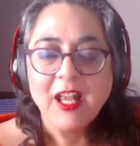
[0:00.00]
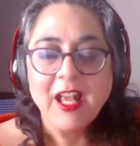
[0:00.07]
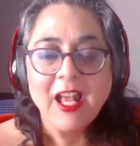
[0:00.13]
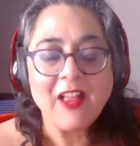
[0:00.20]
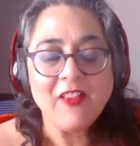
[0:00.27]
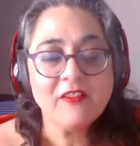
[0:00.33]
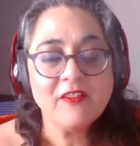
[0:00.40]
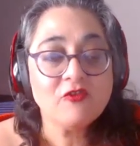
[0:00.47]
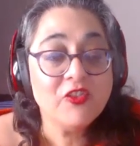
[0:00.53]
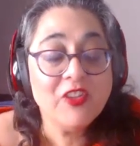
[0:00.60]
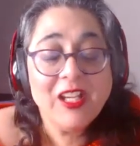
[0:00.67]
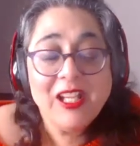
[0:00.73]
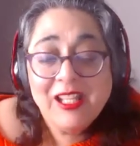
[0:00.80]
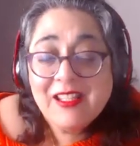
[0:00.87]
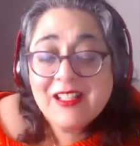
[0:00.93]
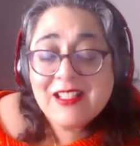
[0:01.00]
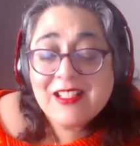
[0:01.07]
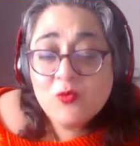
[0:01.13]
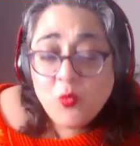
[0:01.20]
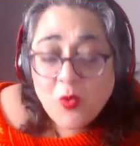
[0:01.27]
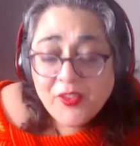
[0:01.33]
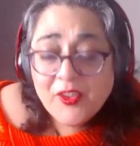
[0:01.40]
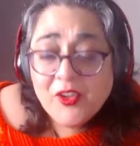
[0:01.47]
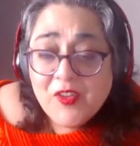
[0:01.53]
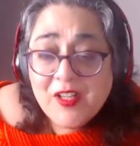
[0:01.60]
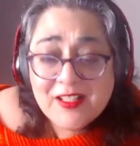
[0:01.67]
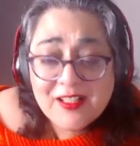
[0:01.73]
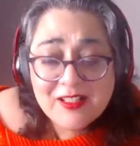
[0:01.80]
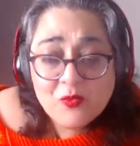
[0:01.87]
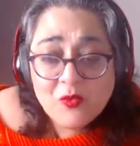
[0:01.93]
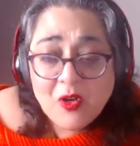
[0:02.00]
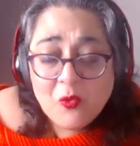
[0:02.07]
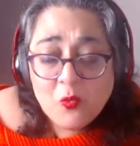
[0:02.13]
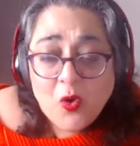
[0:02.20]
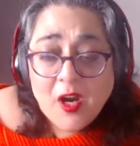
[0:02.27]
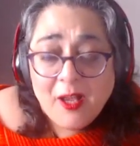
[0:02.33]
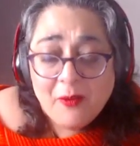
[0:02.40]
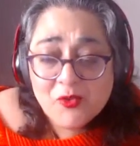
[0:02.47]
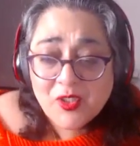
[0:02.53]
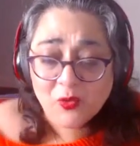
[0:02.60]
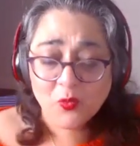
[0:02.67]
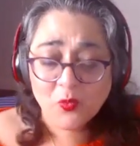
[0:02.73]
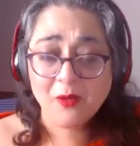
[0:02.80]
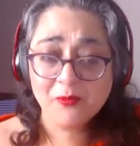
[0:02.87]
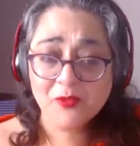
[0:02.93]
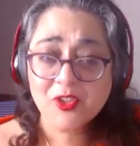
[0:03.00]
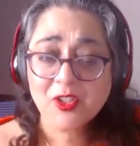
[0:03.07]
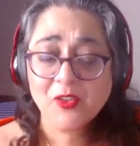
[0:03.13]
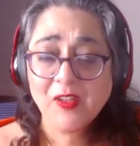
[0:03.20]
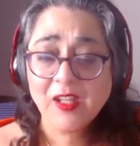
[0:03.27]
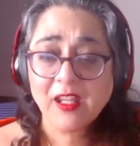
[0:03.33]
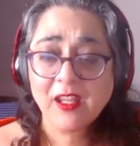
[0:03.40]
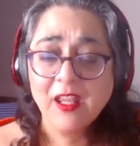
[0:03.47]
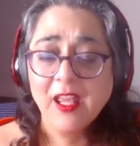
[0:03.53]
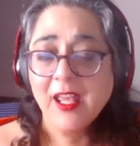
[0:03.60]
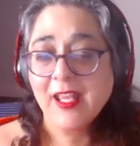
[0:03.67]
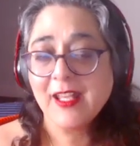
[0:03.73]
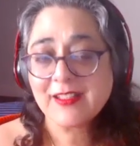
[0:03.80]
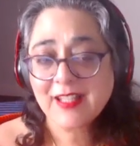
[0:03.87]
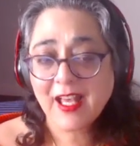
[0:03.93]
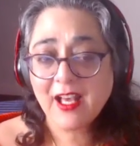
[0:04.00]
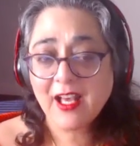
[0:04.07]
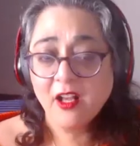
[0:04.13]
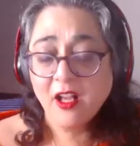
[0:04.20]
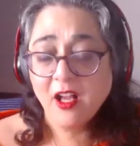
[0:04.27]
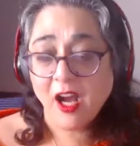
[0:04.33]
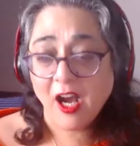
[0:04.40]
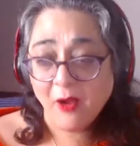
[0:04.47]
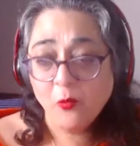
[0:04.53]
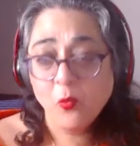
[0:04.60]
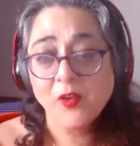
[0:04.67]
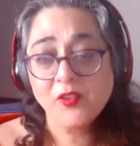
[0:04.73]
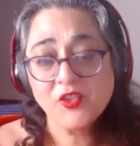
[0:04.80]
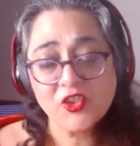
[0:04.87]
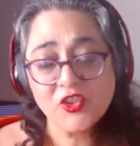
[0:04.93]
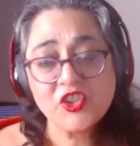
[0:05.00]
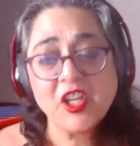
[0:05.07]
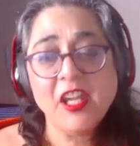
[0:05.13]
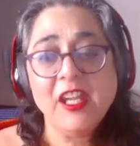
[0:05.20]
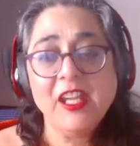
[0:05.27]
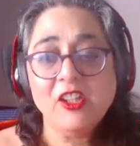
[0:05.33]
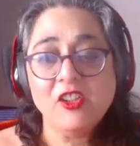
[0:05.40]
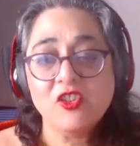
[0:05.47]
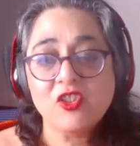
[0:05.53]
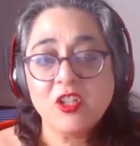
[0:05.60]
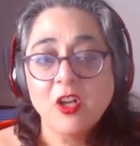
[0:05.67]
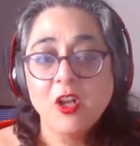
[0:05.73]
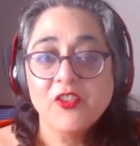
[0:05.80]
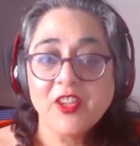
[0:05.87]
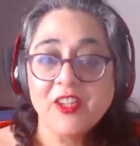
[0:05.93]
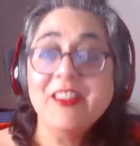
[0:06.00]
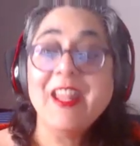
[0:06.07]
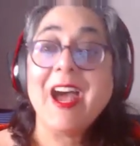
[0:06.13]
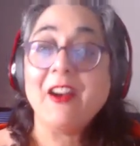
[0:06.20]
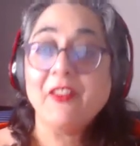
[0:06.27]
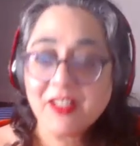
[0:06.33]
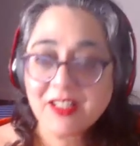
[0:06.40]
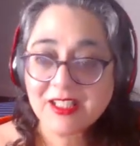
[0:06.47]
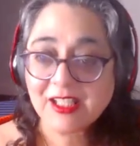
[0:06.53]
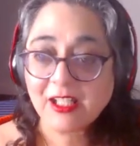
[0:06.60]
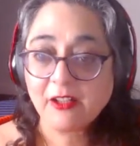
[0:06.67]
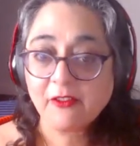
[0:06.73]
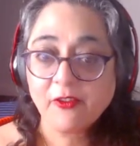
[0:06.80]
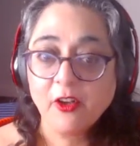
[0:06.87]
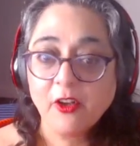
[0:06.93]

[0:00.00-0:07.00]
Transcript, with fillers: And really, this is one of the reasons why I'm doing what I'm doing is that I want to change the narrative